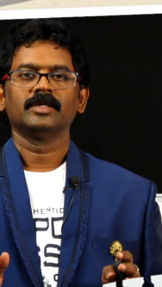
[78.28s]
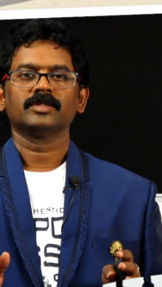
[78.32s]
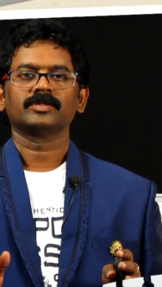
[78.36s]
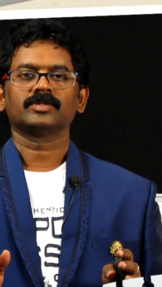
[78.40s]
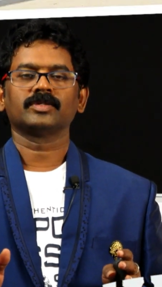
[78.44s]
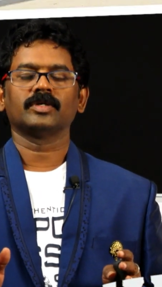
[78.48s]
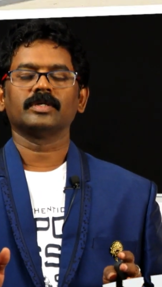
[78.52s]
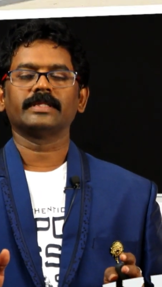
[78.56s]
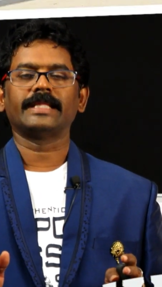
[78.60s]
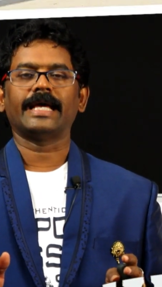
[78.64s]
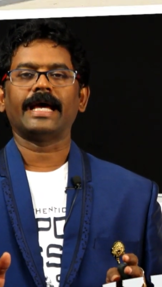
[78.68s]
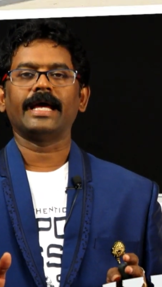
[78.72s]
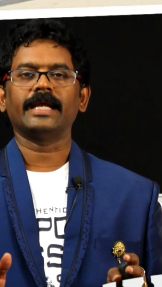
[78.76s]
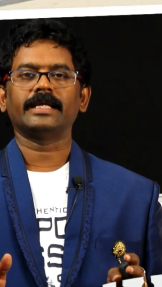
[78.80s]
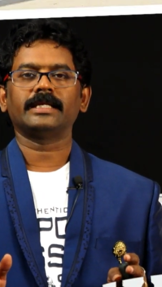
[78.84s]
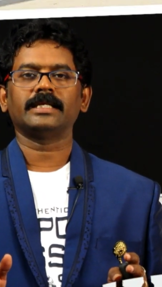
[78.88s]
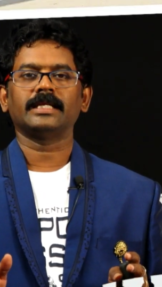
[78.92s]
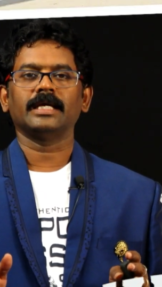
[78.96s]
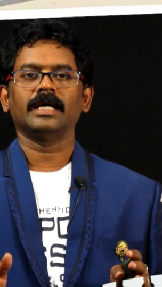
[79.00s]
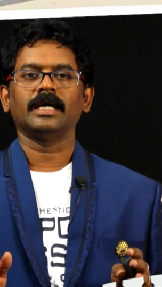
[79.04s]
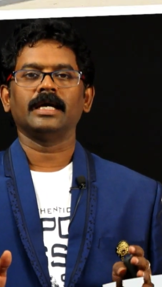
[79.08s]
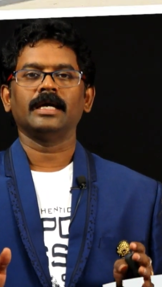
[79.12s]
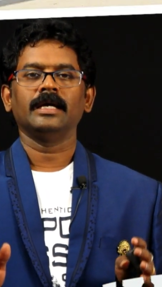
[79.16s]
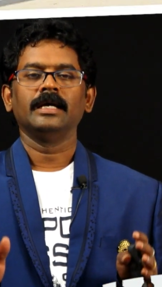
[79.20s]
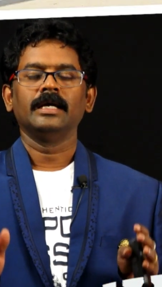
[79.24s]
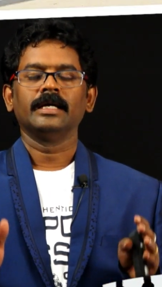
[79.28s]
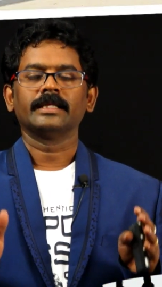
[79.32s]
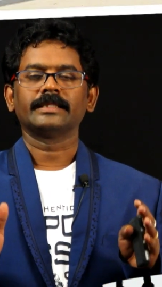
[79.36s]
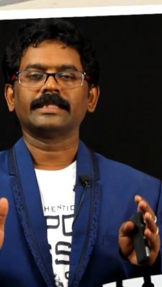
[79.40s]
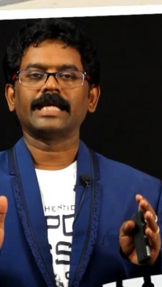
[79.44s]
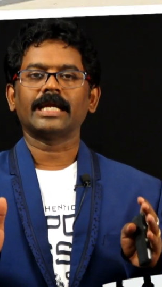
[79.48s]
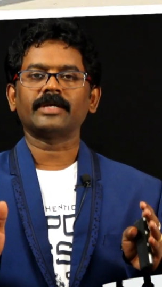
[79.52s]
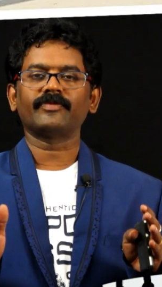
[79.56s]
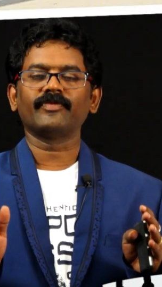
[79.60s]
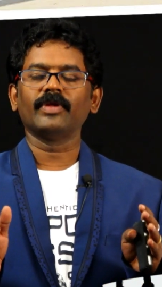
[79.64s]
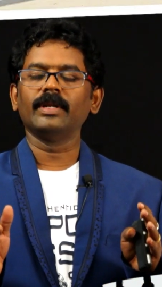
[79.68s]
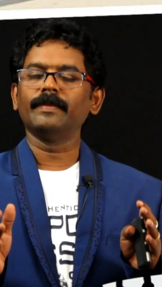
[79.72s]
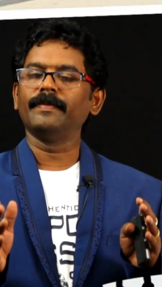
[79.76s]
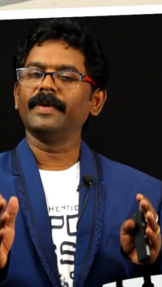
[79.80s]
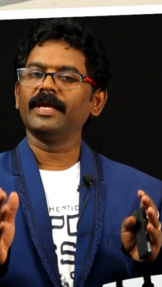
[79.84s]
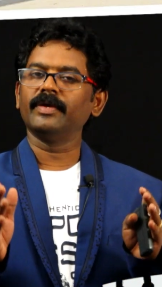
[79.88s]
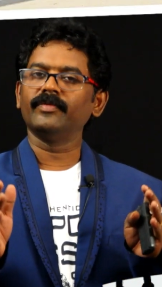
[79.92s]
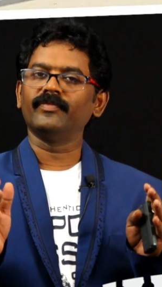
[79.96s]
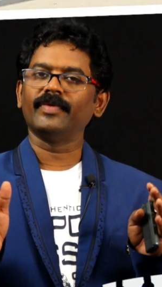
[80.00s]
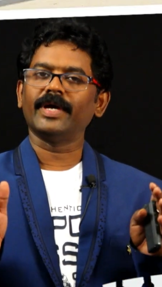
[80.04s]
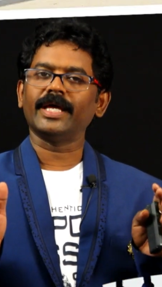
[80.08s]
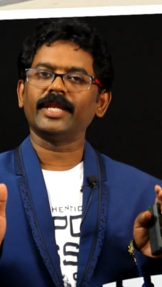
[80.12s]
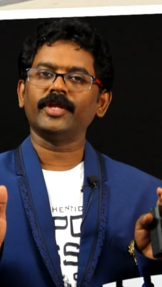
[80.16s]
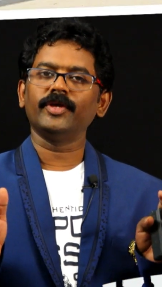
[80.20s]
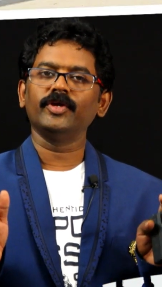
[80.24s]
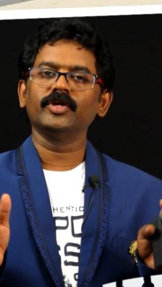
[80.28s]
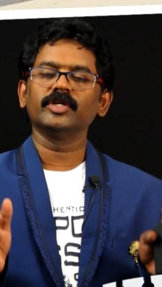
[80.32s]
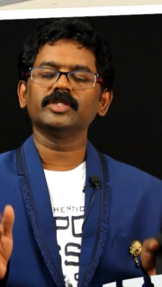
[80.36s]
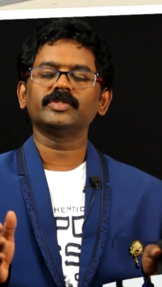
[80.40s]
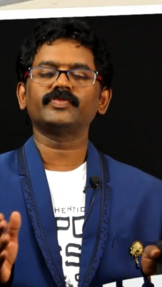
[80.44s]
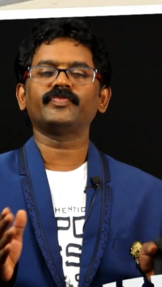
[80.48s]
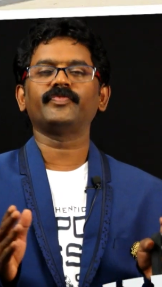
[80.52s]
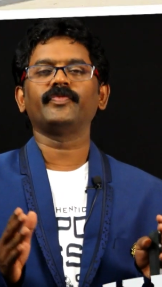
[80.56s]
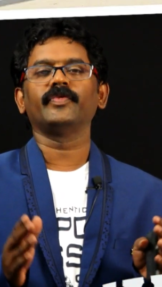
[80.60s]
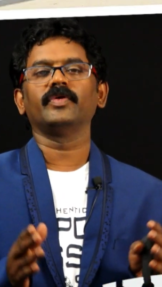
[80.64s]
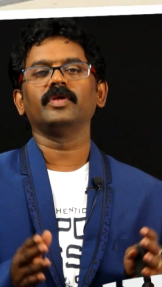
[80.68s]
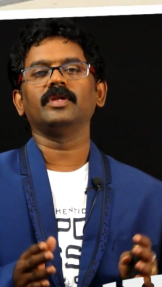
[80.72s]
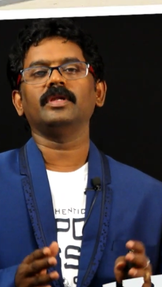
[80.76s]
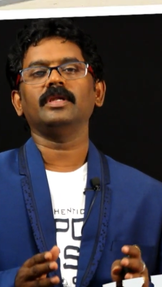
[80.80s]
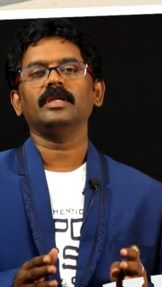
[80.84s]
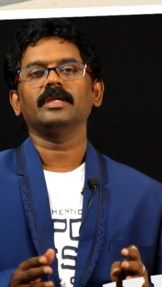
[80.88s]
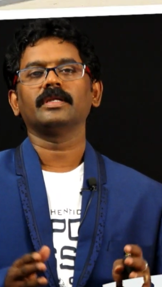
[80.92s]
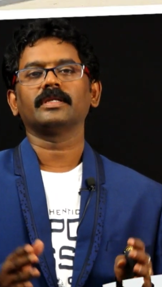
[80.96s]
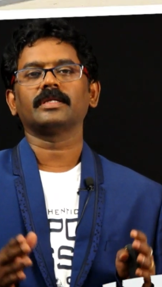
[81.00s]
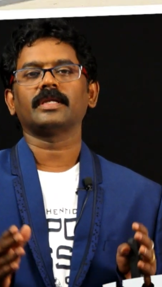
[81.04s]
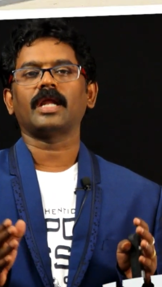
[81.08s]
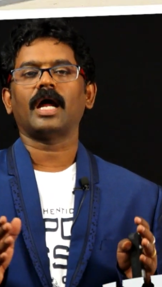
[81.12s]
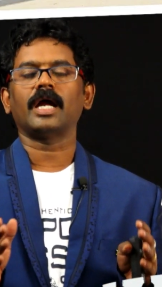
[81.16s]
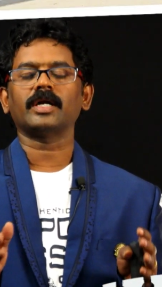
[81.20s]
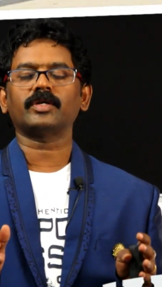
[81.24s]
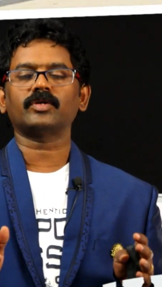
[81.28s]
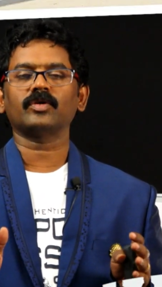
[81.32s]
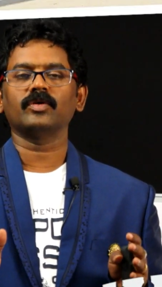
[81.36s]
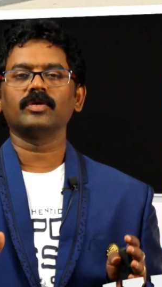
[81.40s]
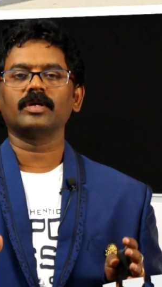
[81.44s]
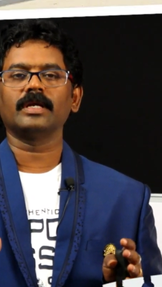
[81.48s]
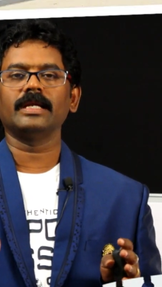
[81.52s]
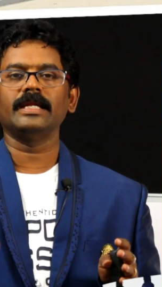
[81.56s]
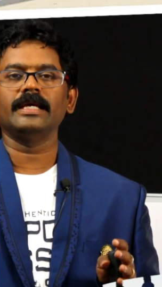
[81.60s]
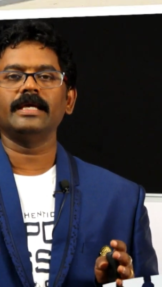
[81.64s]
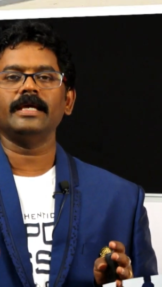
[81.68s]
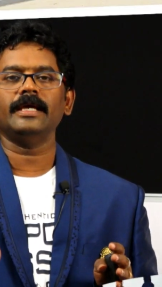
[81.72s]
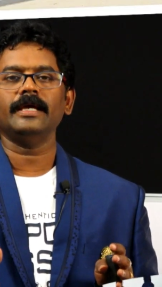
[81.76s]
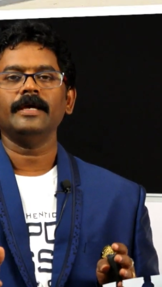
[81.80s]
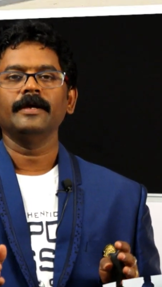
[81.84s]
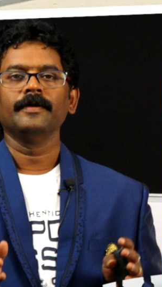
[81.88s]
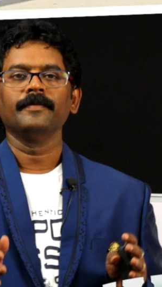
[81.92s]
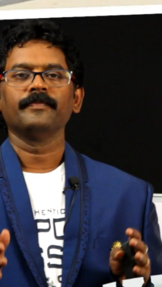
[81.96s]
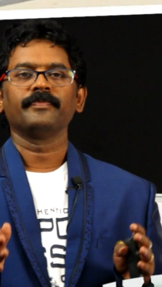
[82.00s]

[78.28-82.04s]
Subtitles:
so that that will be very useful not only